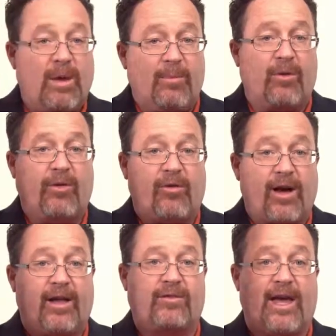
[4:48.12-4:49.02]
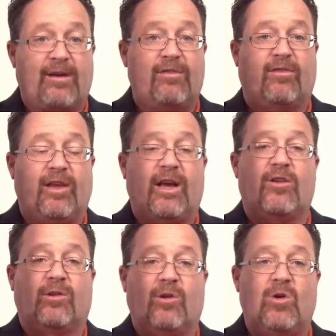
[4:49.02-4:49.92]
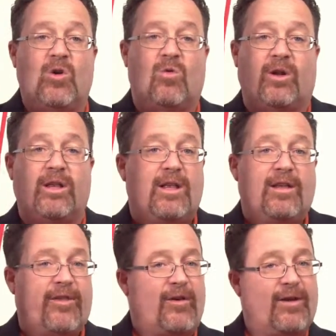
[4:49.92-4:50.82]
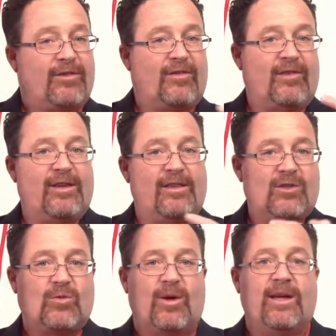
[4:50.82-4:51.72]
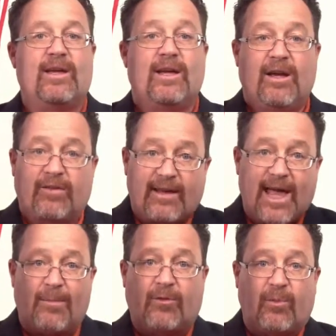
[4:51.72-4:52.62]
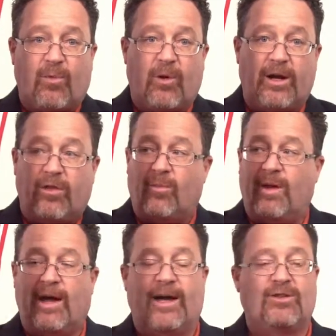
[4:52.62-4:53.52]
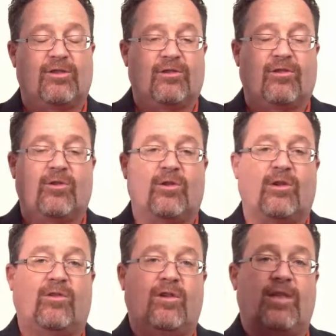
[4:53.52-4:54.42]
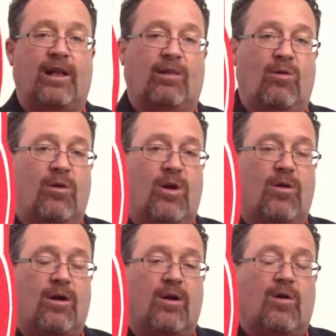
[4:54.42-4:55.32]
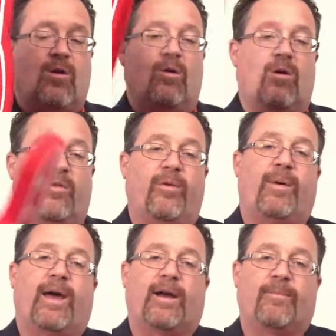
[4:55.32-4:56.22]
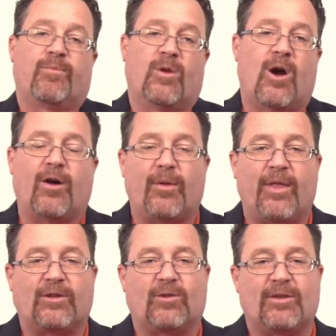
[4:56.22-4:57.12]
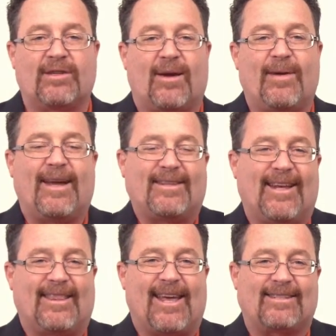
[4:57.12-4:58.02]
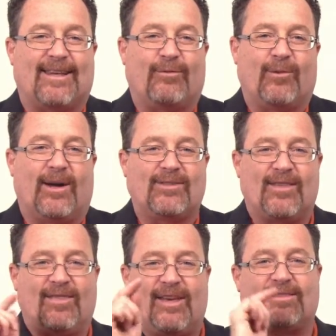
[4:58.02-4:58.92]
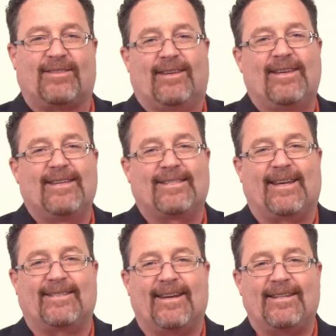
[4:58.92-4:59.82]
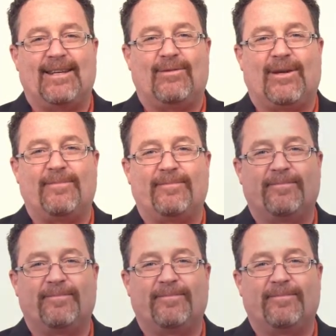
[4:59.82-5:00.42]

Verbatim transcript: People in the crowds have this. They got your logo on it. They don't have to see it this way. If the cameras are pointing and they're behind you, they're still going to see that logo on the back. All right, well, that's all the time we had today. Thanks a lot for watching. This is ASI TV.